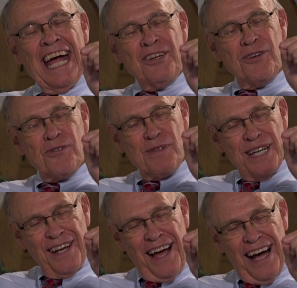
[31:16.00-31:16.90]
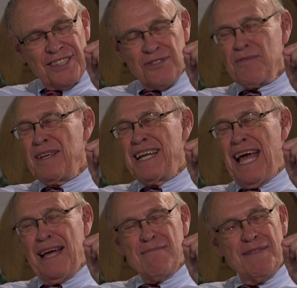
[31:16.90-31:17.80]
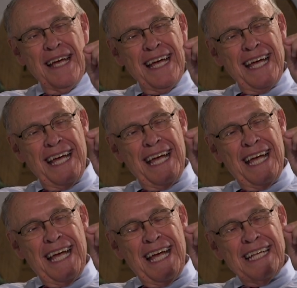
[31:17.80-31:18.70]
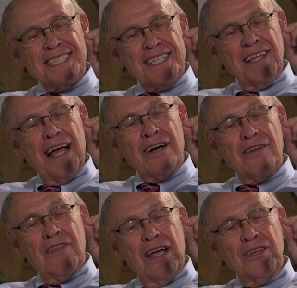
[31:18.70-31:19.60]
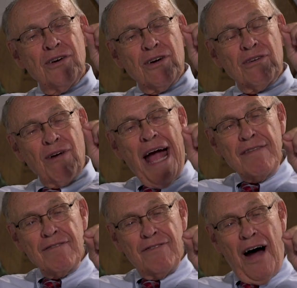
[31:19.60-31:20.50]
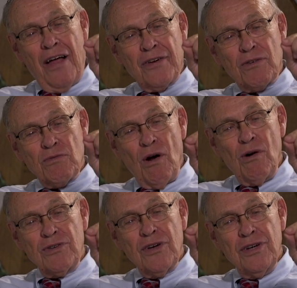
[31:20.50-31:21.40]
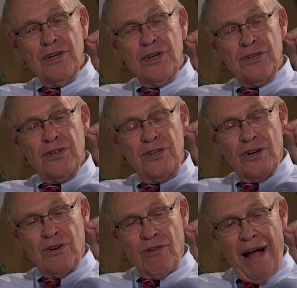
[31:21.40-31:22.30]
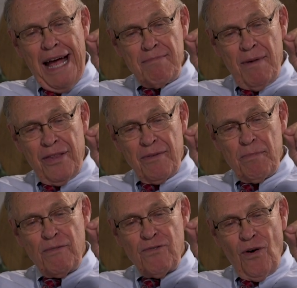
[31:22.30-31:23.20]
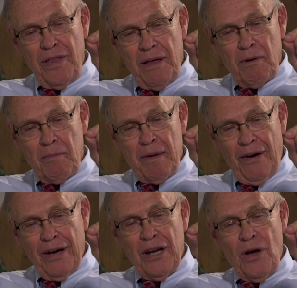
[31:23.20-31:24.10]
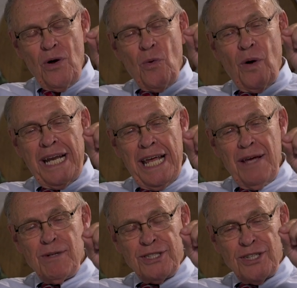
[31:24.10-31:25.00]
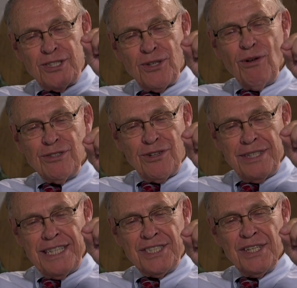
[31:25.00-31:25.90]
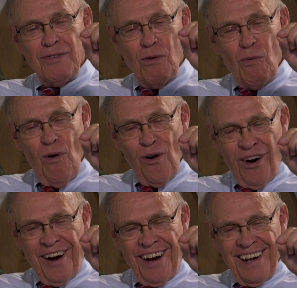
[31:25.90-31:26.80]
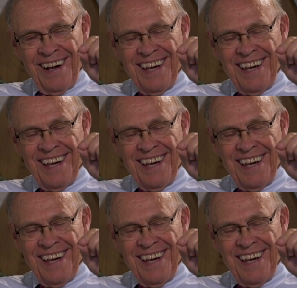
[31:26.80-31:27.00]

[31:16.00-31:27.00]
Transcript: And you realize from the name, it's a letter that your grandfather wrote to your grandmother before they were married when he was a soldier in the Civil War.